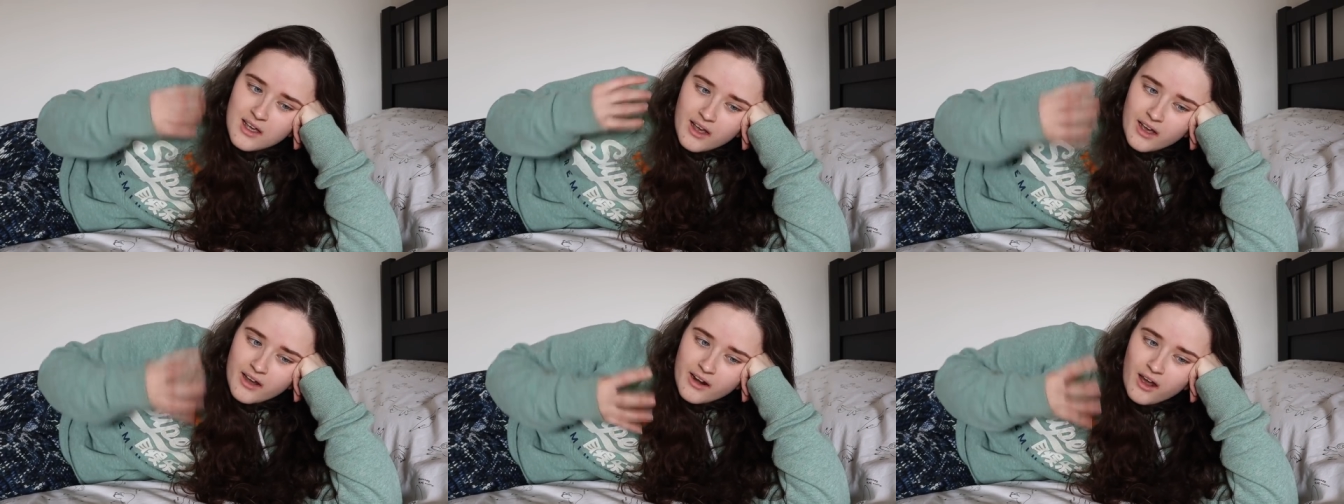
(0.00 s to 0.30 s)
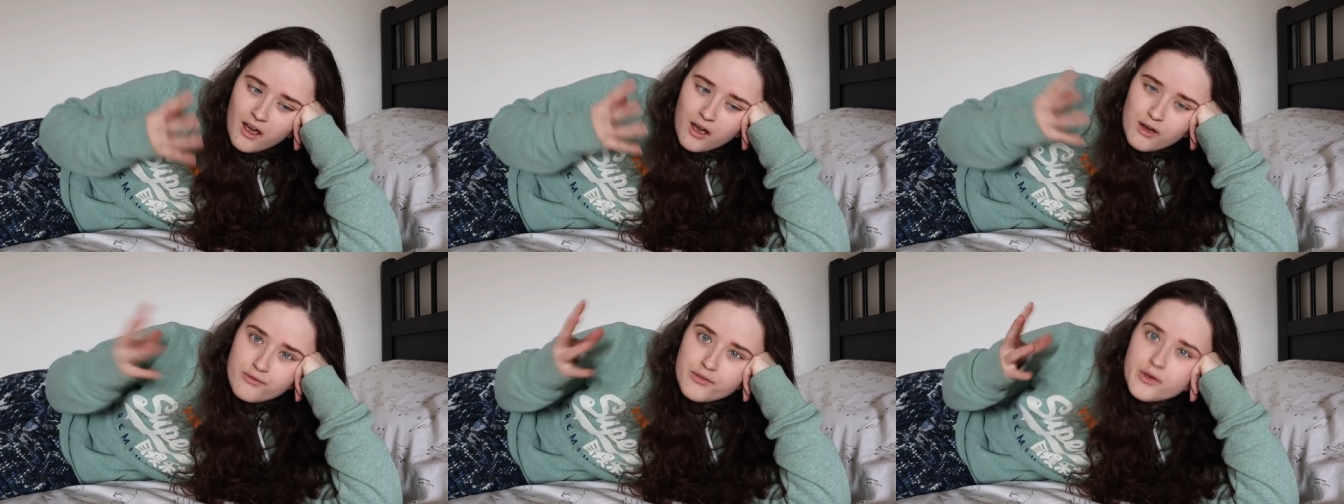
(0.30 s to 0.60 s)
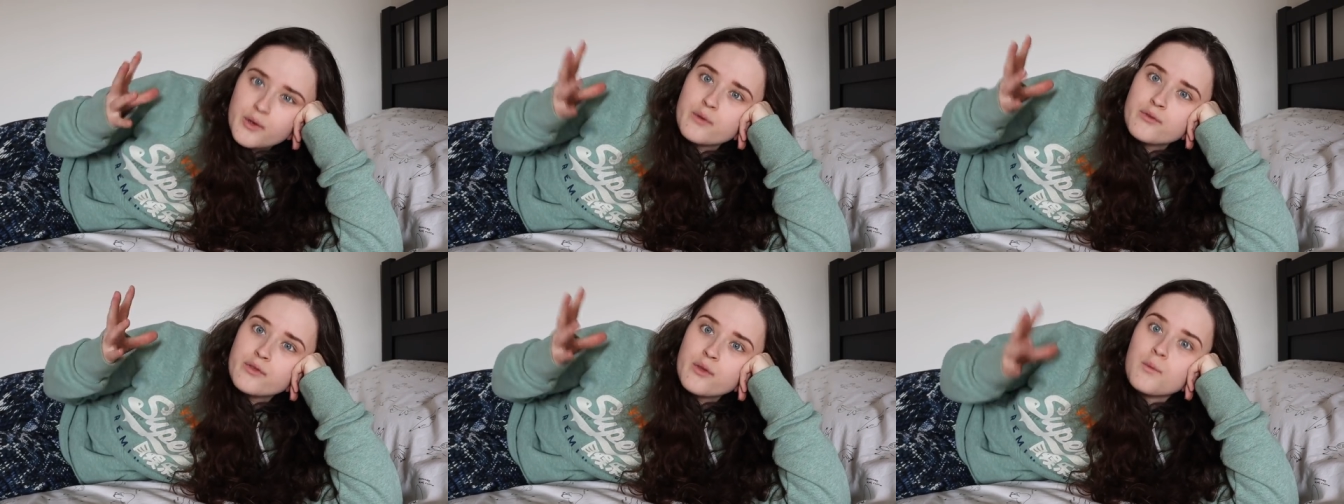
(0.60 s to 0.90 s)
and her
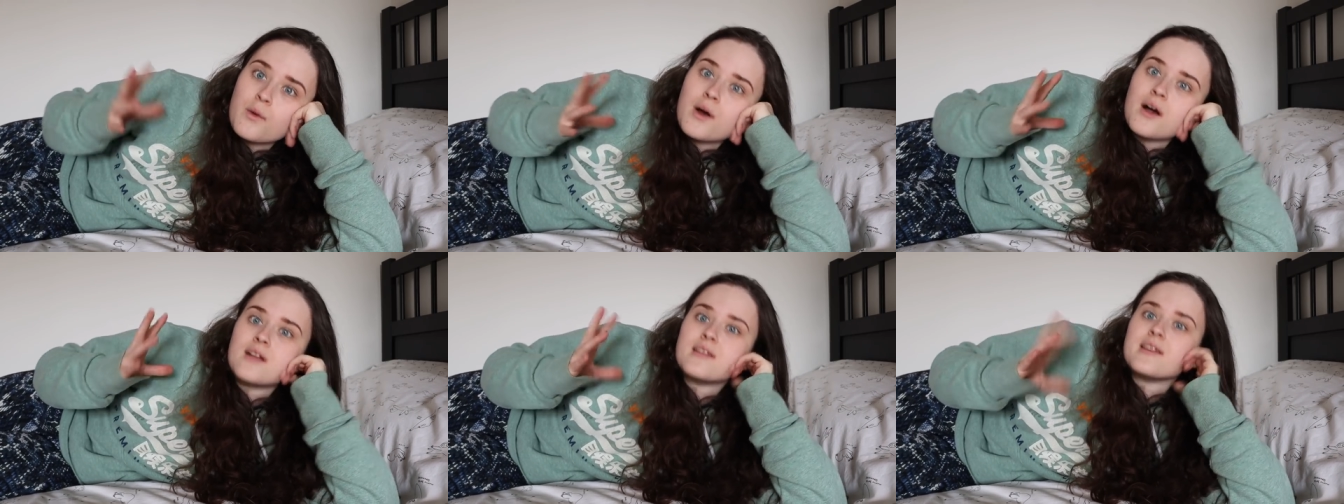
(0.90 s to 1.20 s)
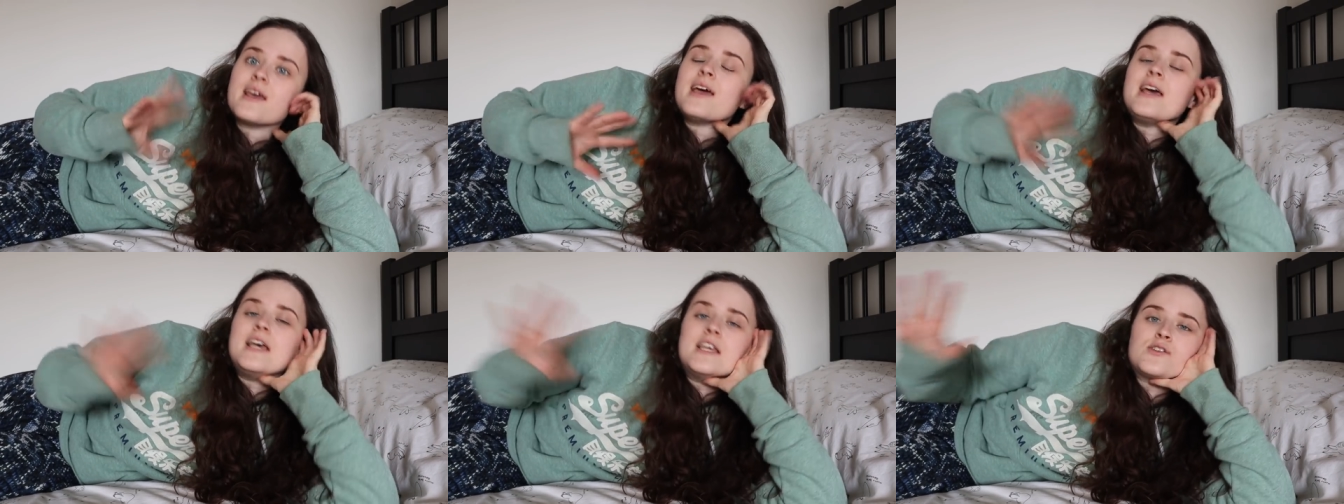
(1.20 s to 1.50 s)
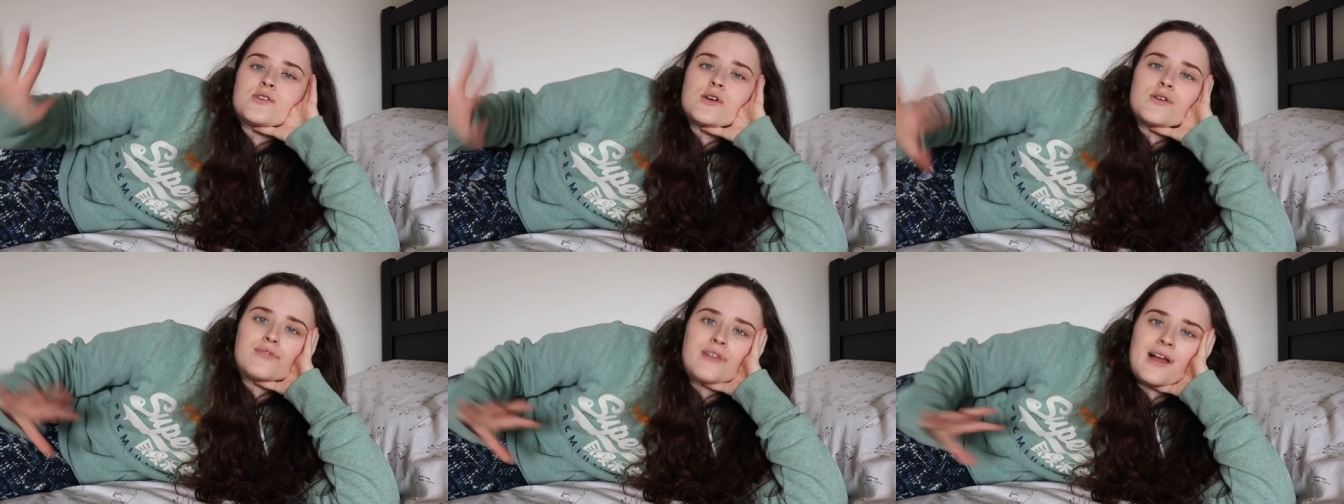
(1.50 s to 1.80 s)
view of the world
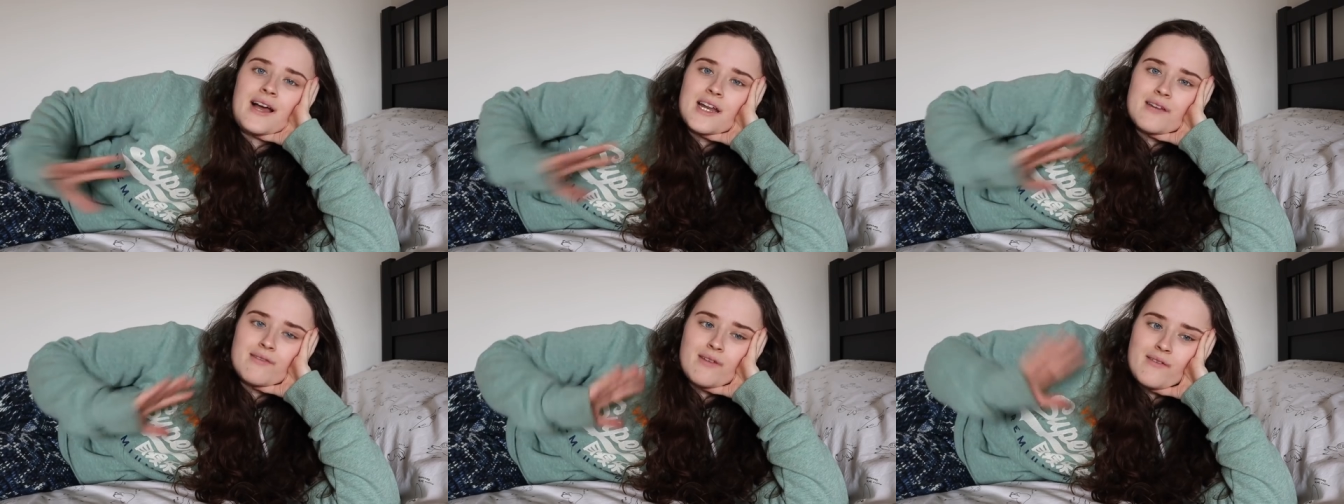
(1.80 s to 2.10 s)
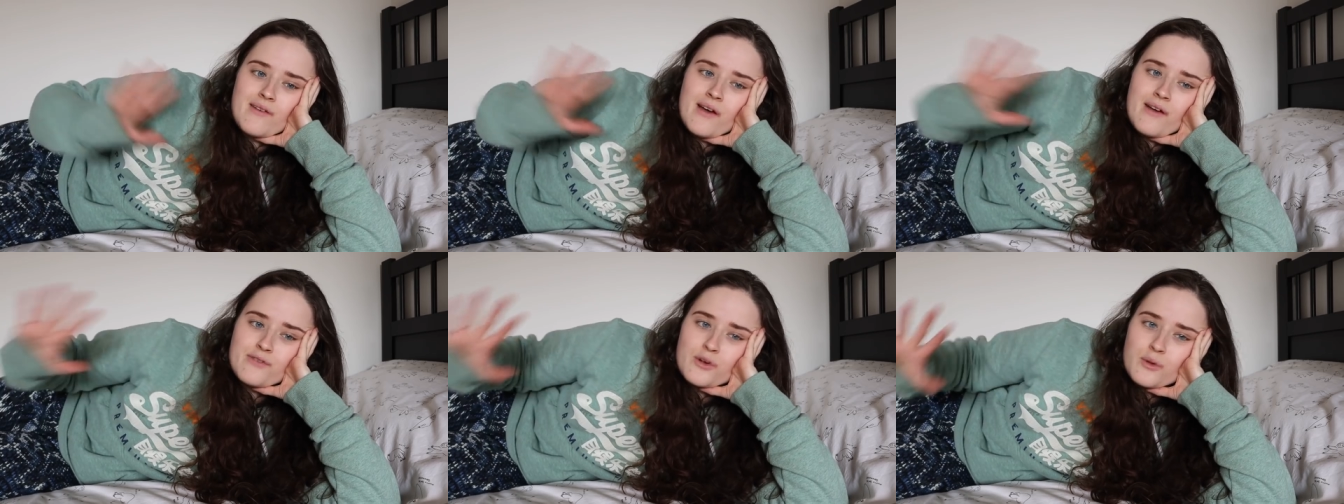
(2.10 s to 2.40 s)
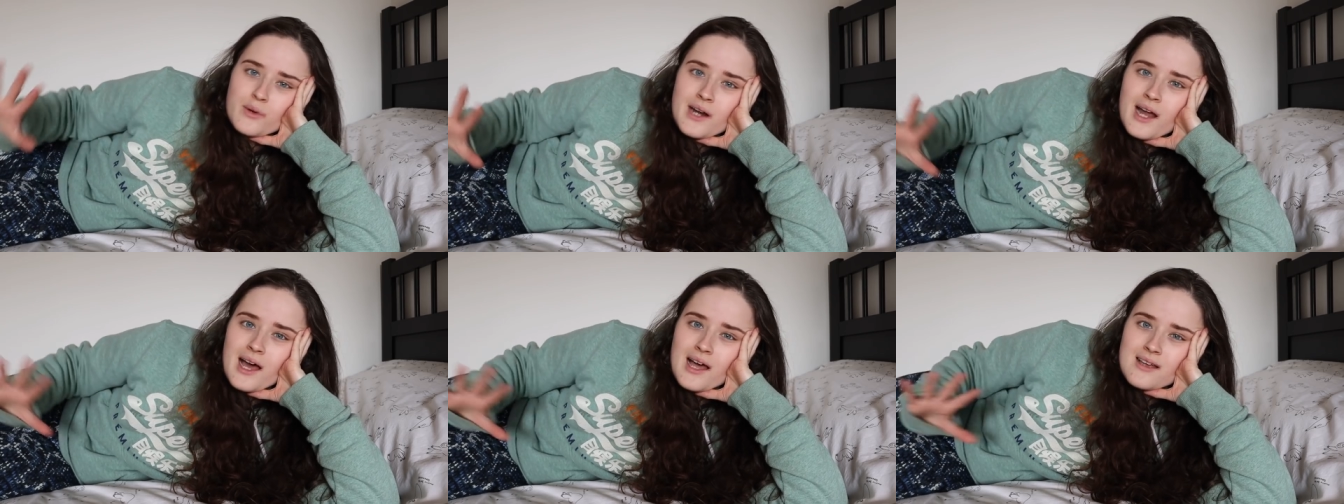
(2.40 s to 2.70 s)
is reflective of
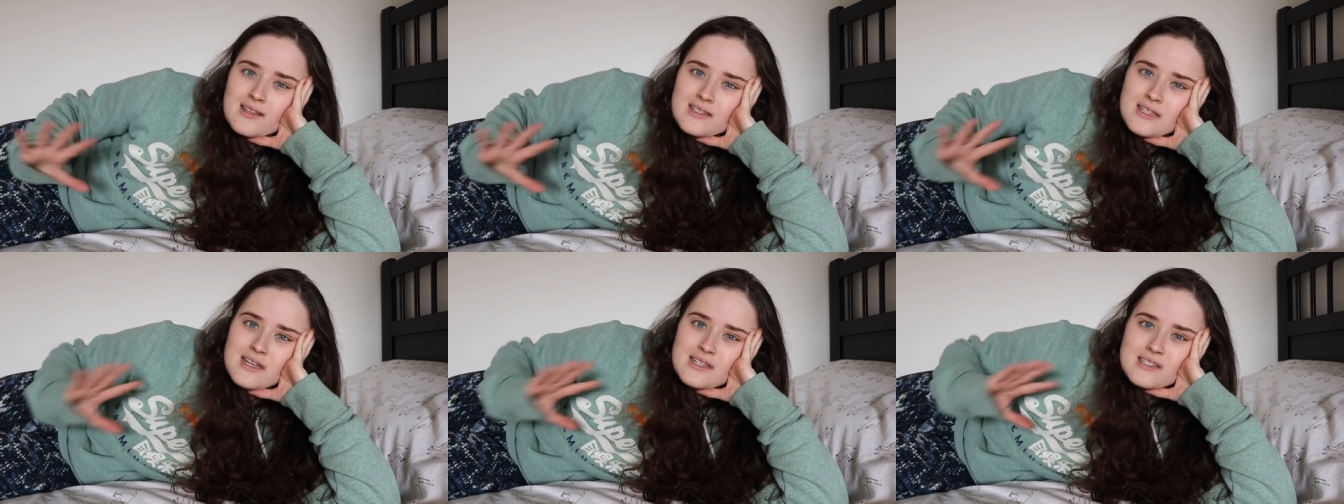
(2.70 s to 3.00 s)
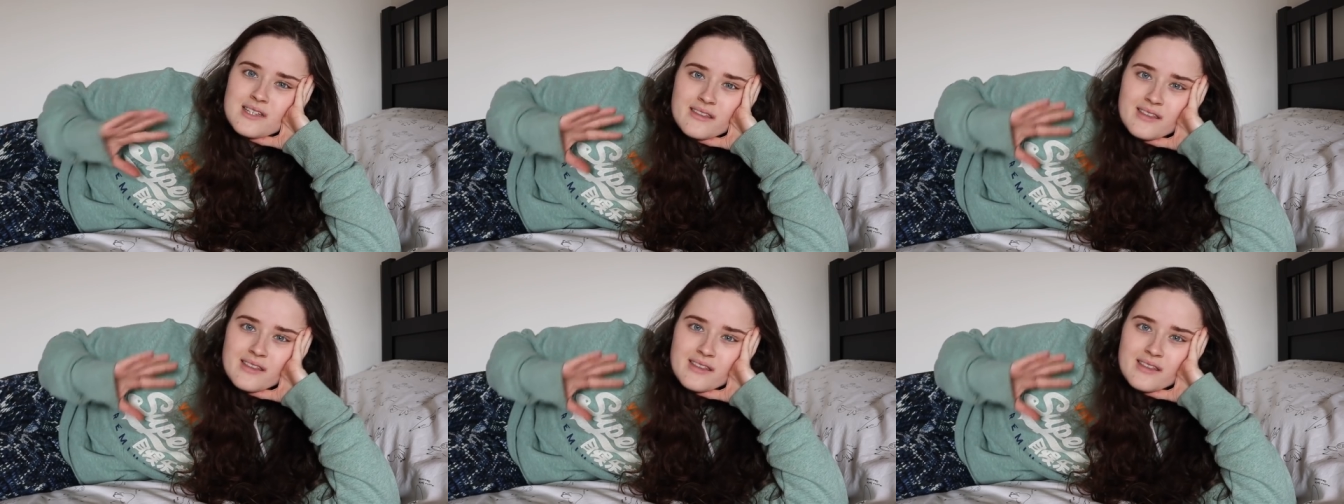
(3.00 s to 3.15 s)
everyone else's,